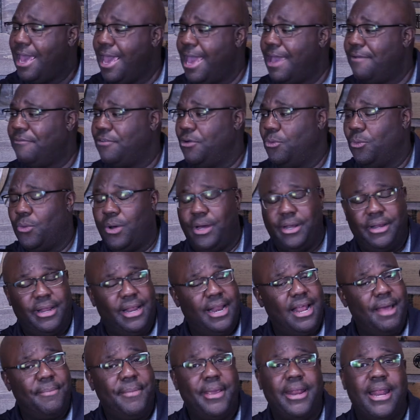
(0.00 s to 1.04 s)
Everyone,
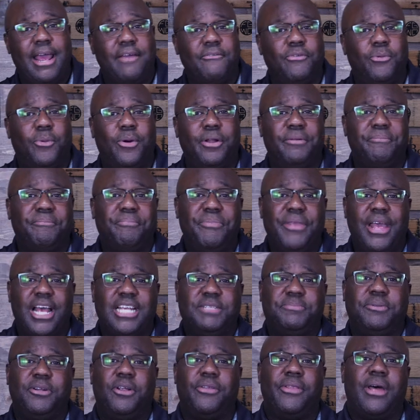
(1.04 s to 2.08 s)
and I mean everyone,
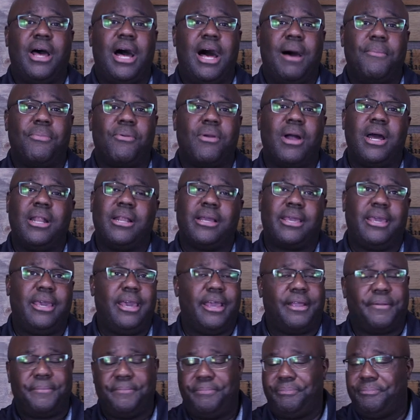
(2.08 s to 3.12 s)
has been on the Amburana
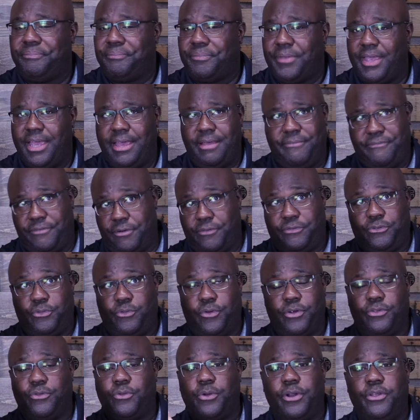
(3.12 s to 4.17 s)
kick for
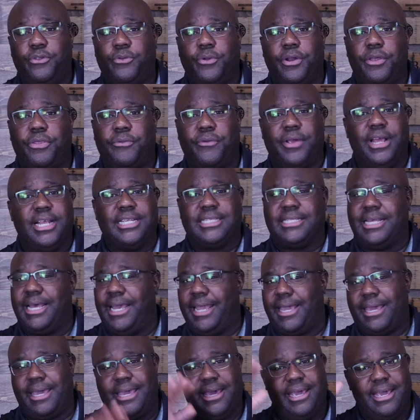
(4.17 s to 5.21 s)
2023. It's
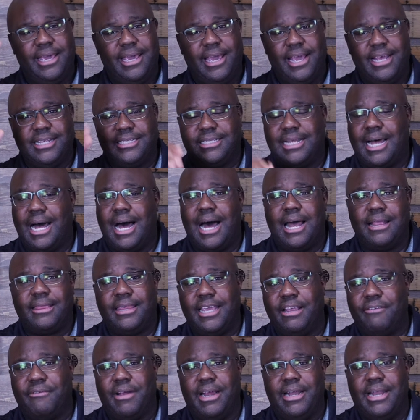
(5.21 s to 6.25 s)
like, it's the hot
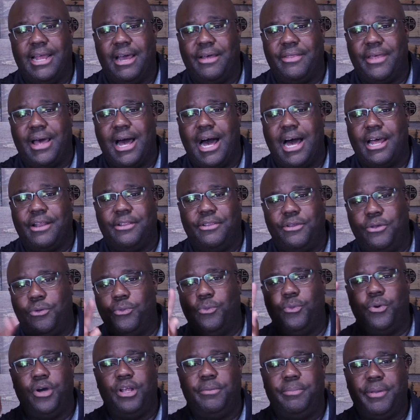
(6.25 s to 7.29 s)
thing right now, the hot new
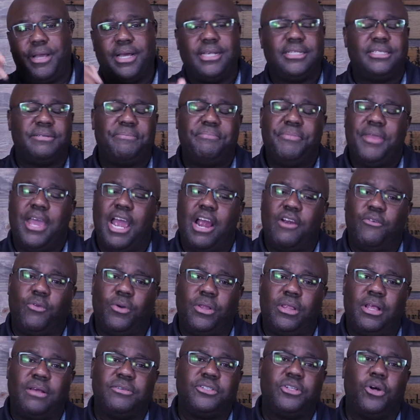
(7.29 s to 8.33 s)
wood, because
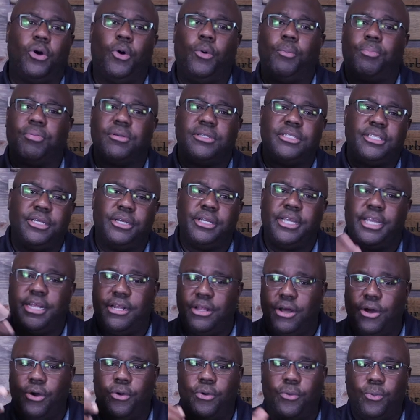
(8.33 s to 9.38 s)
everyone loves the whole
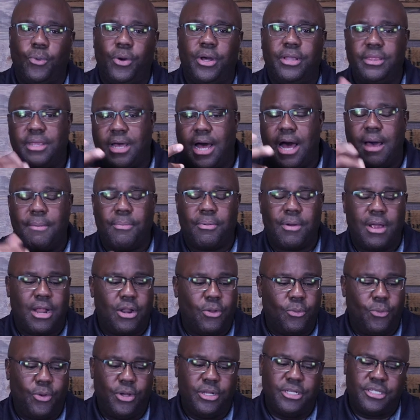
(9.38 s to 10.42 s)
Brazilian oak wood, the
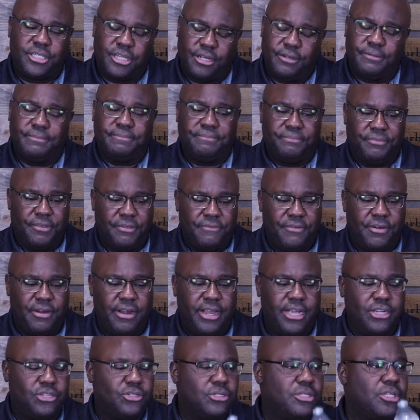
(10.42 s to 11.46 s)
Amburana wood. So,
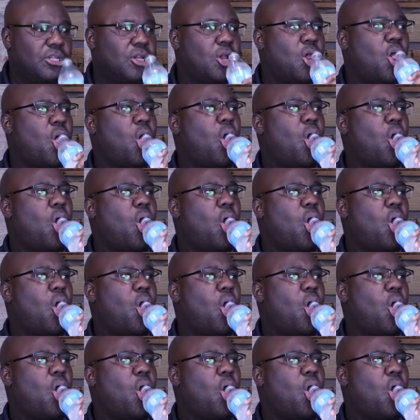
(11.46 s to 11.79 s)
very interesting.